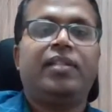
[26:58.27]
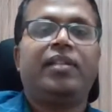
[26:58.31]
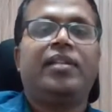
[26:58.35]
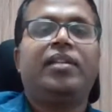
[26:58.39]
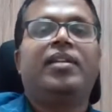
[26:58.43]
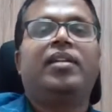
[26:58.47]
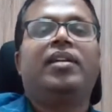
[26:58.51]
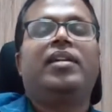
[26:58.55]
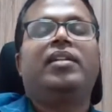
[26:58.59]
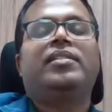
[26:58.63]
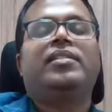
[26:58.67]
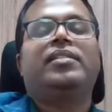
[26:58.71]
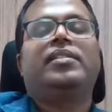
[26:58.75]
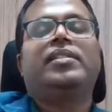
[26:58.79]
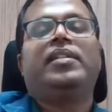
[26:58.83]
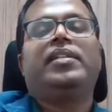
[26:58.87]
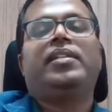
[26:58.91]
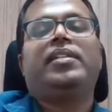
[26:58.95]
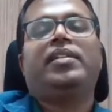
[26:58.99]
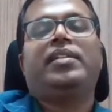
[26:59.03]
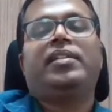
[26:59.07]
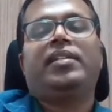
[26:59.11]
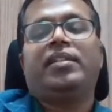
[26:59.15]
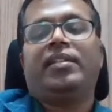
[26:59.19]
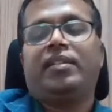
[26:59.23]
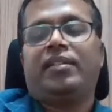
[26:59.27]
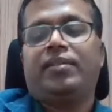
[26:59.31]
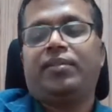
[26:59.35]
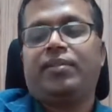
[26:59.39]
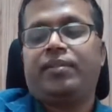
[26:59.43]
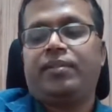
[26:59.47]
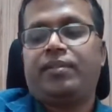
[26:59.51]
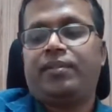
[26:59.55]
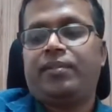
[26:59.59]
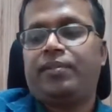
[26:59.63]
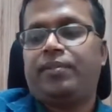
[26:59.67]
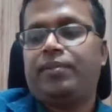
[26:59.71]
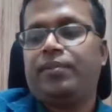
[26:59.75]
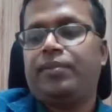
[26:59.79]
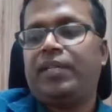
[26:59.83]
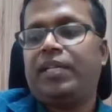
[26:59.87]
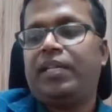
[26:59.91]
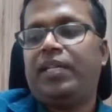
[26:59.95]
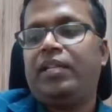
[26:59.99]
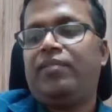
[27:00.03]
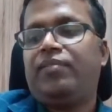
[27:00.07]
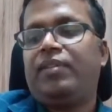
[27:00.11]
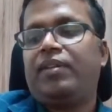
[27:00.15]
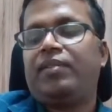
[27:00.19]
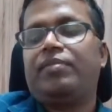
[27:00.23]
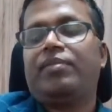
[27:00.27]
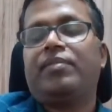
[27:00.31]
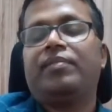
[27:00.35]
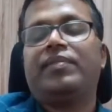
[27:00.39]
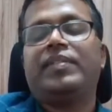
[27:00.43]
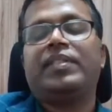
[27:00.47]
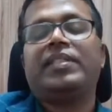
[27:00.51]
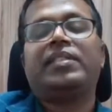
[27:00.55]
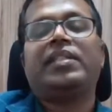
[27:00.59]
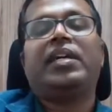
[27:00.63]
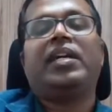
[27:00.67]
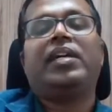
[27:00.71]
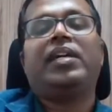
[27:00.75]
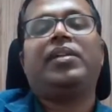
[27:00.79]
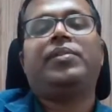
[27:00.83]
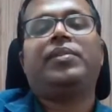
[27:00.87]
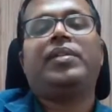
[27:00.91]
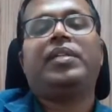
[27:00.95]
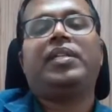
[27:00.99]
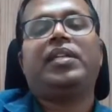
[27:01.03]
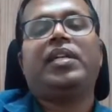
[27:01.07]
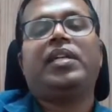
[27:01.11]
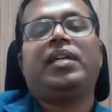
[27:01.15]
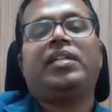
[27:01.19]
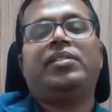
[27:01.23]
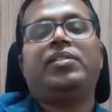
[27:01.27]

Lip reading: Then while performing the IUI, either